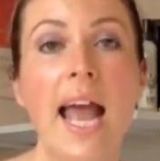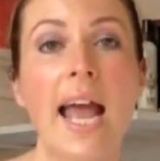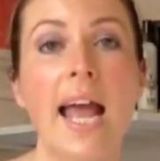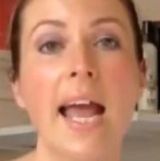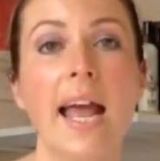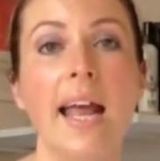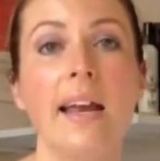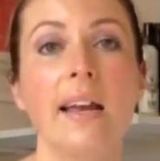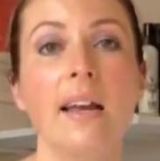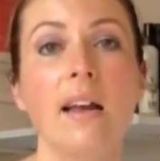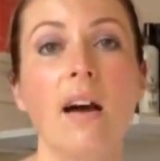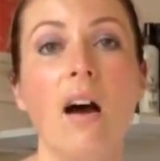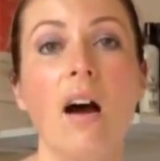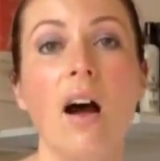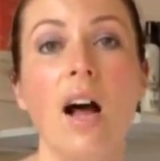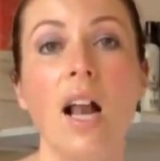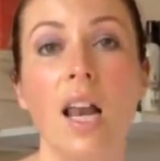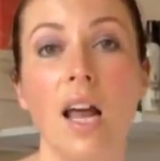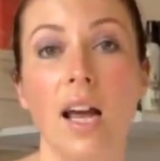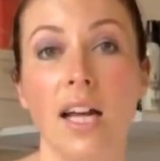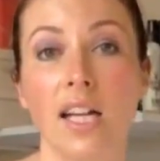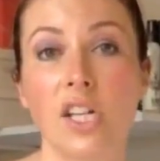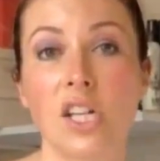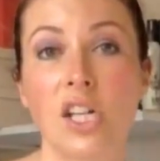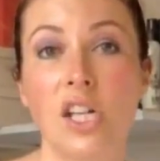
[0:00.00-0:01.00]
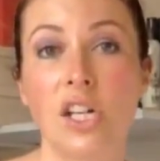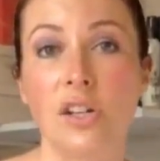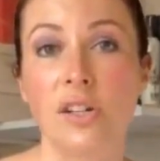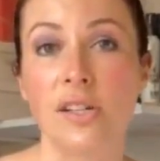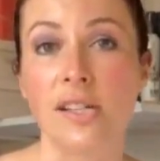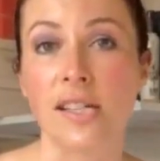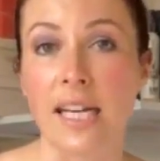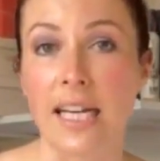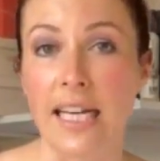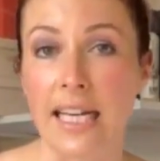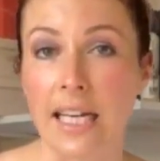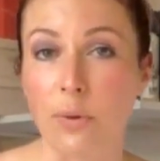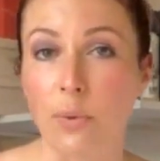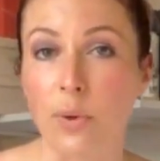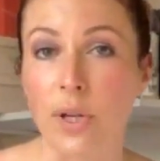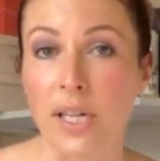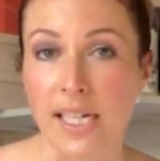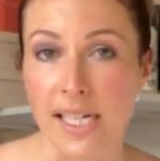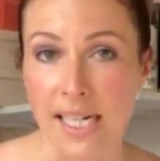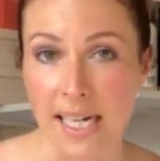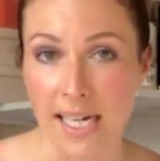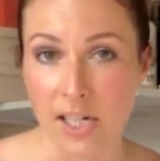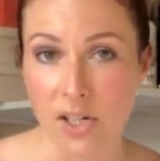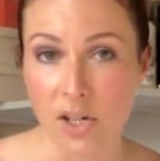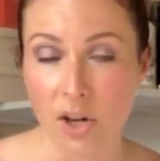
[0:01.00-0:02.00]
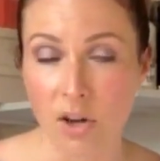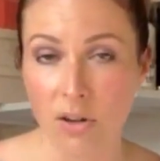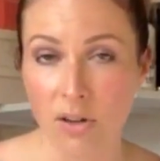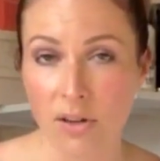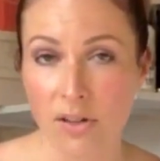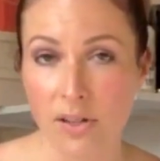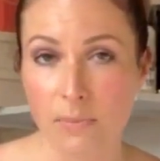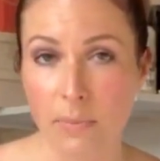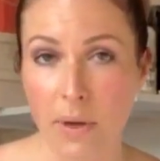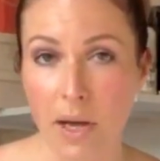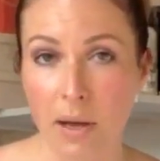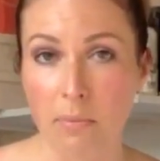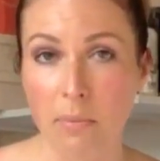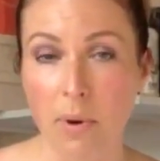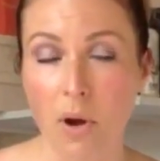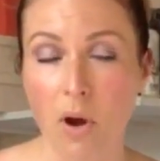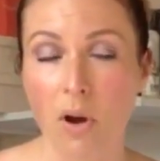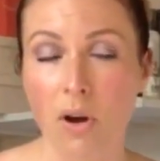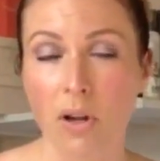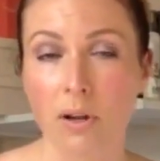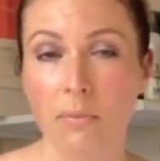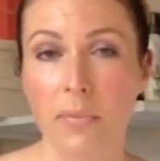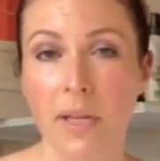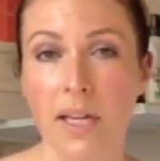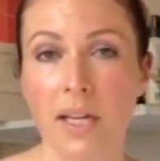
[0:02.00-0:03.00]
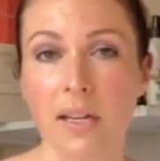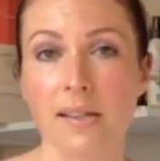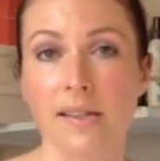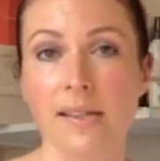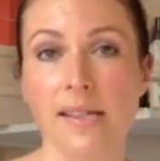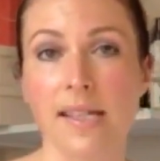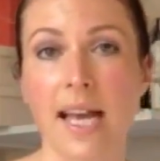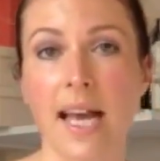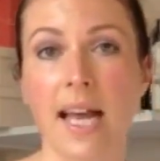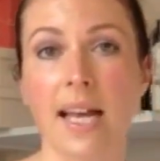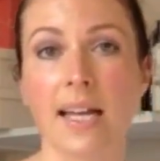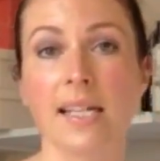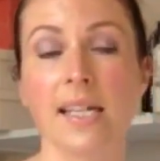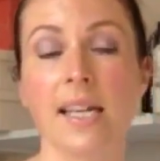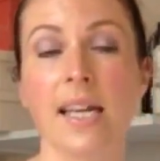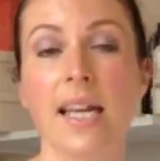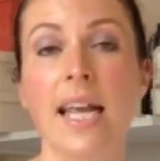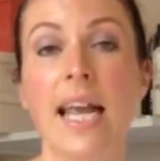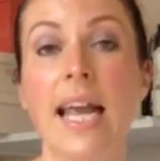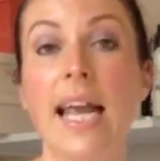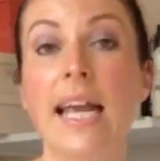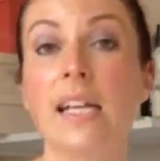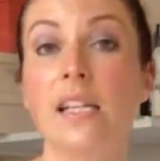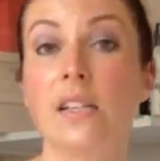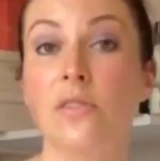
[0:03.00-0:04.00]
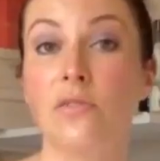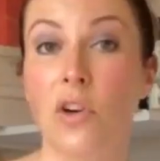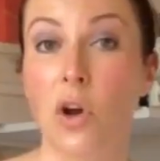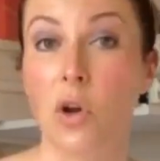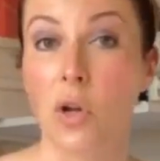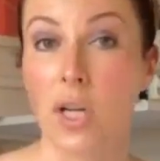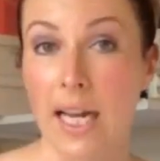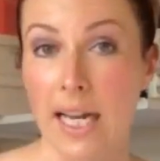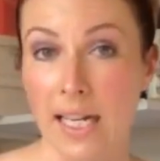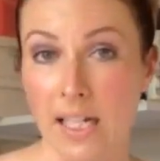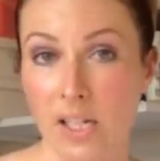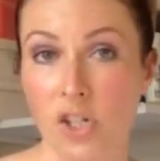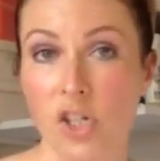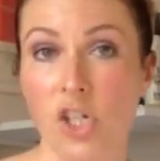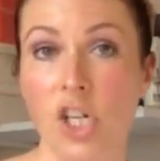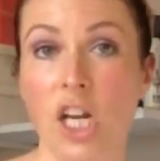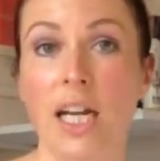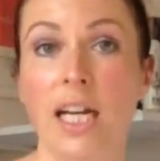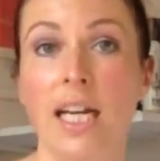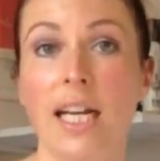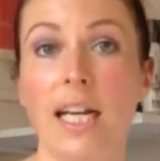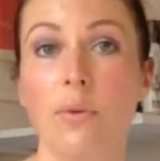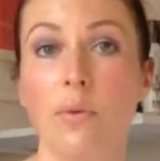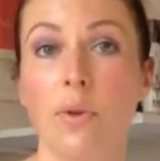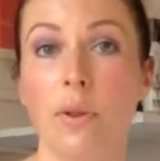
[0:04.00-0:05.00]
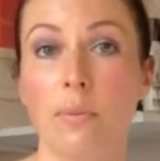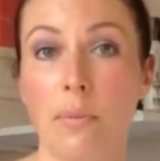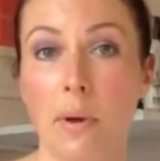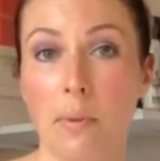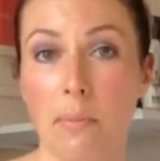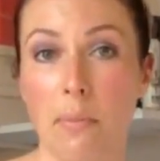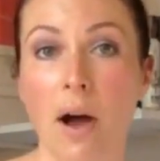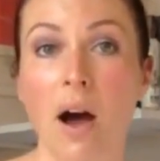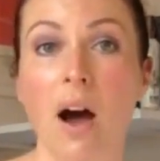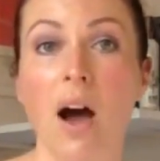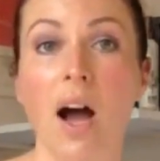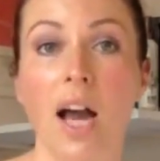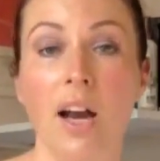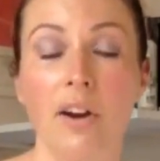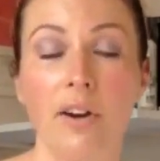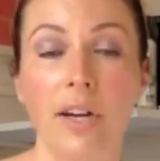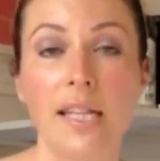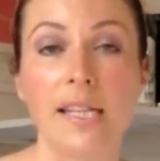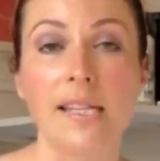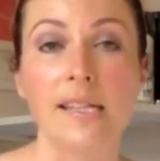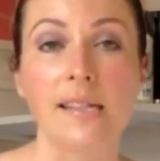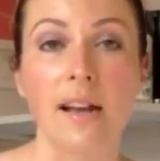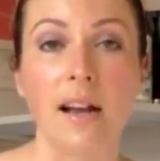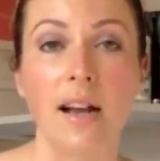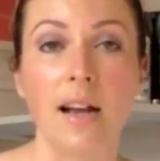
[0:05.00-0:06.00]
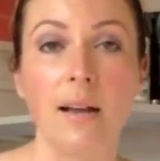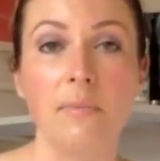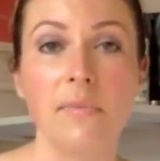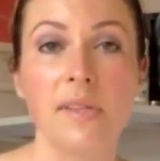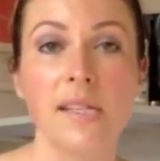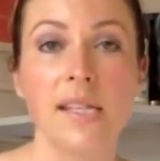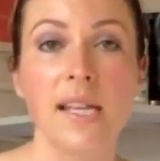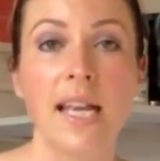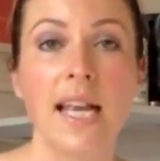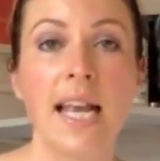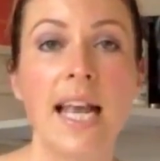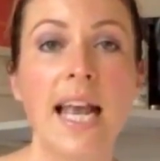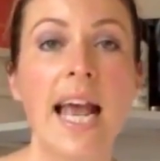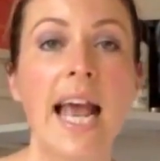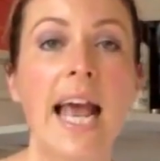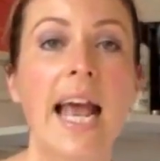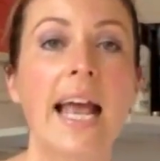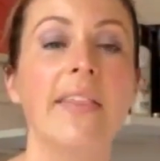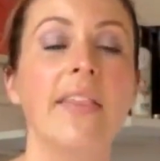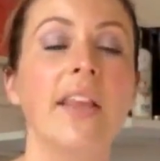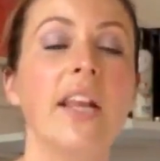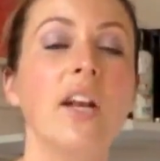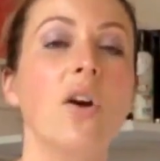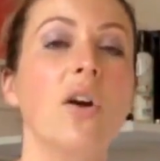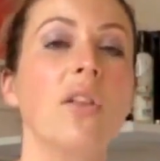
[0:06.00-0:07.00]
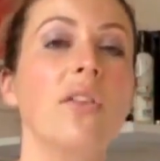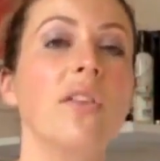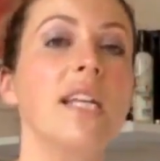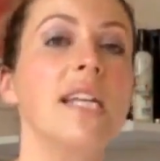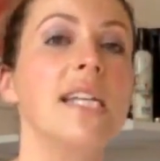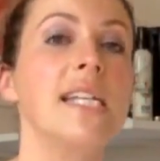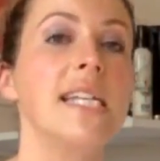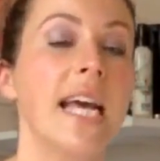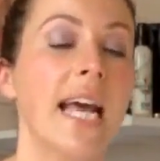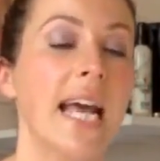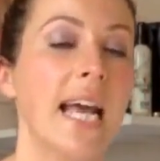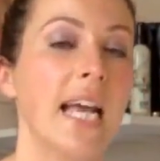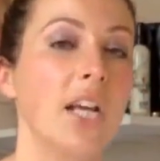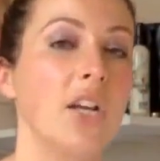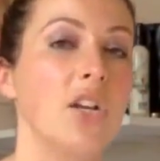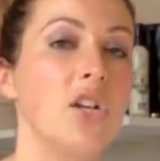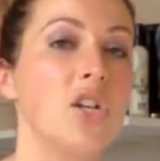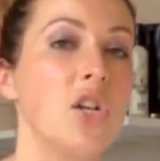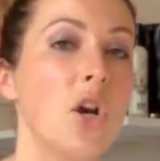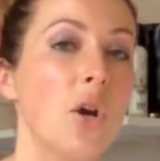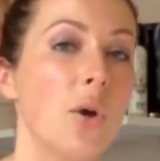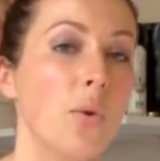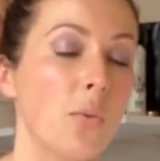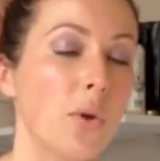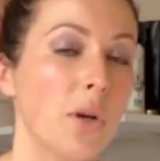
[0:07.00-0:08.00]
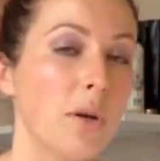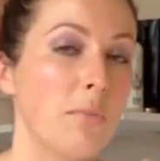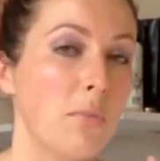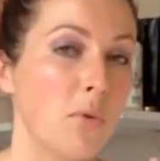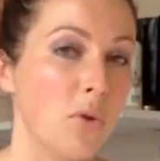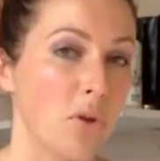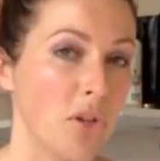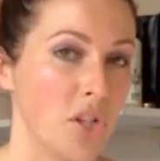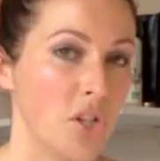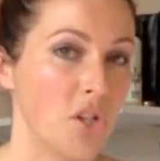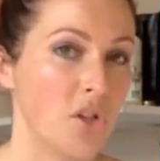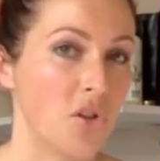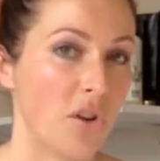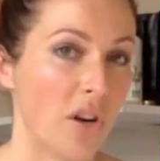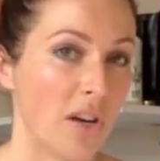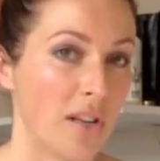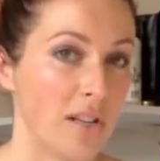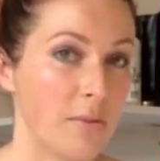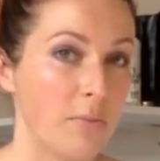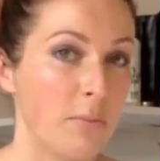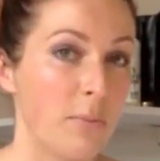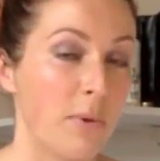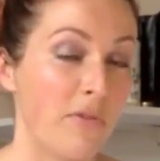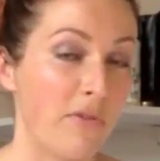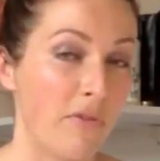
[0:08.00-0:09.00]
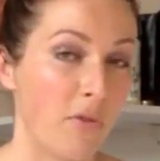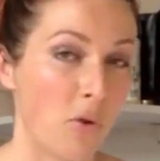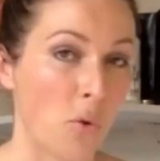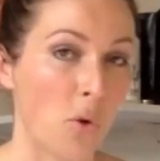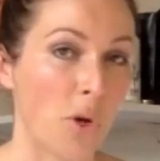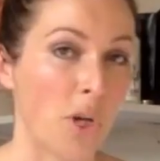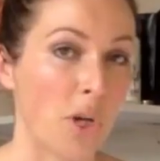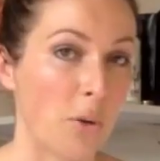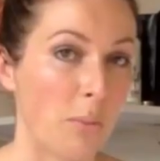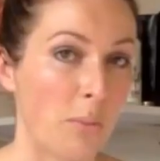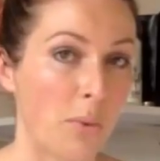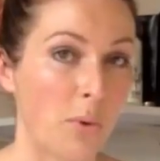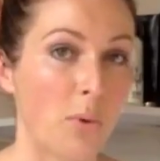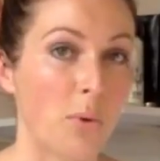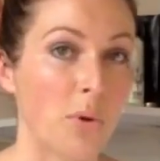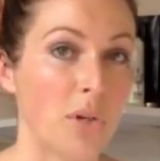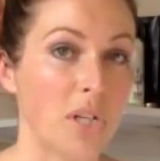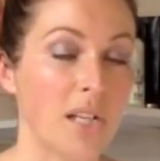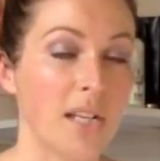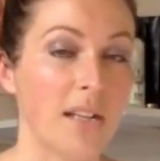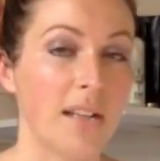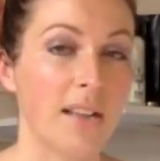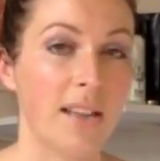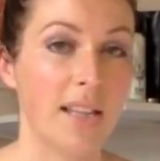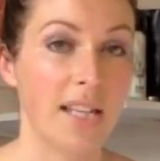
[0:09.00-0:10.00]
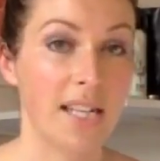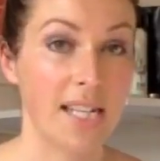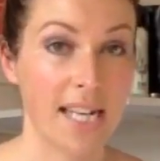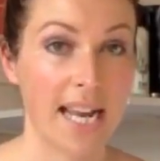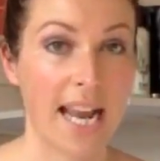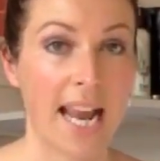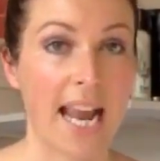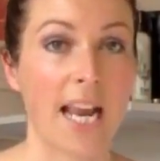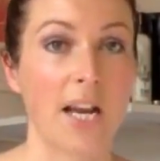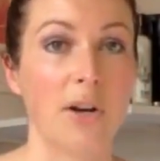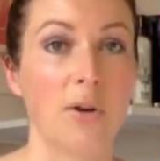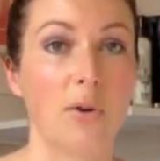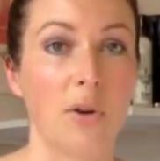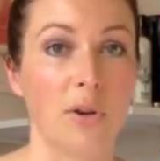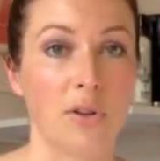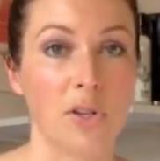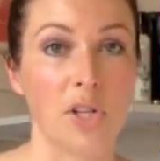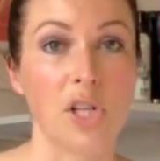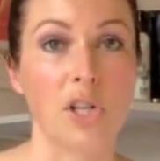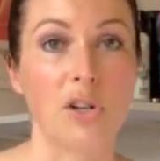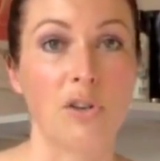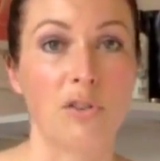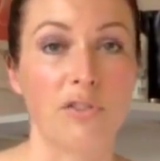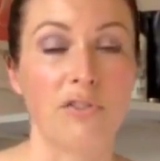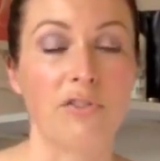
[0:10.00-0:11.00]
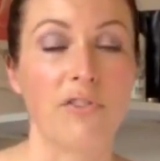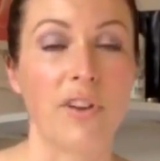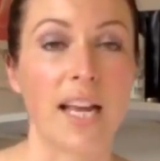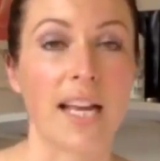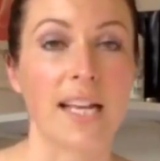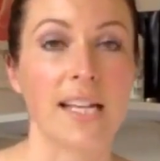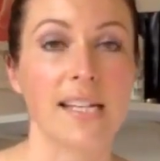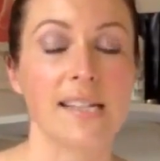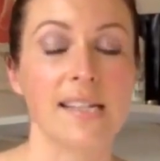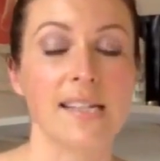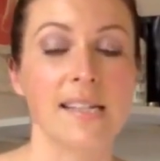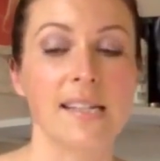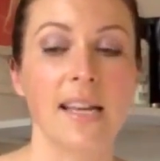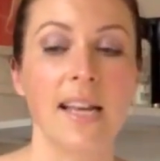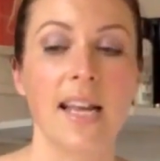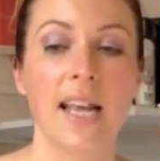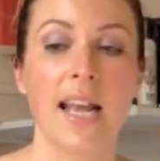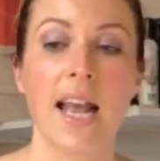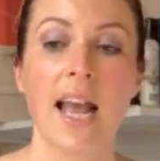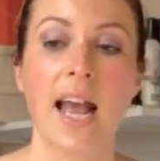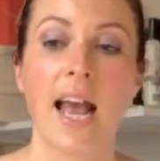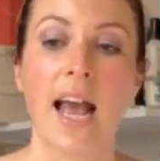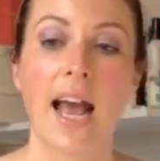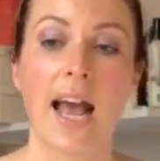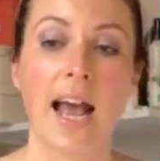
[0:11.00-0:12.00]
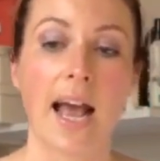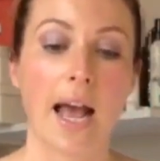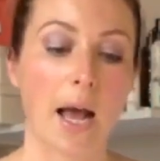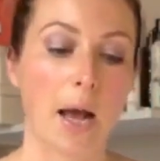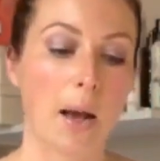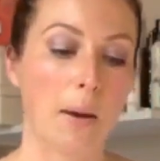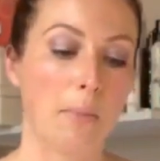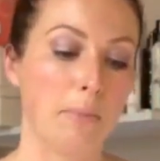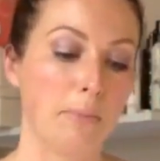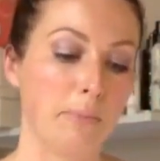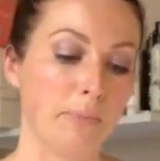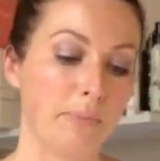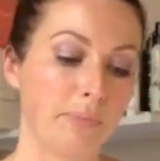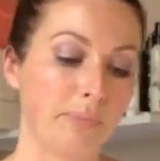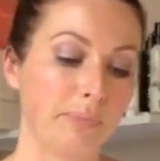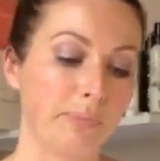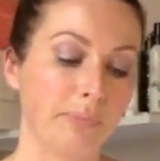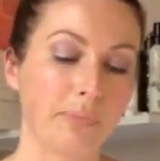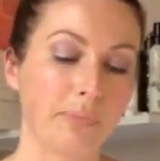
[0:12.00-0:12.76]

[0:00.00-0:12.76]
And I like to use the liquid detox by Pod because that exfoliates gently with papaya enzymes. And then on the day, you don't want to moisturize before you put the tanner onto your face. The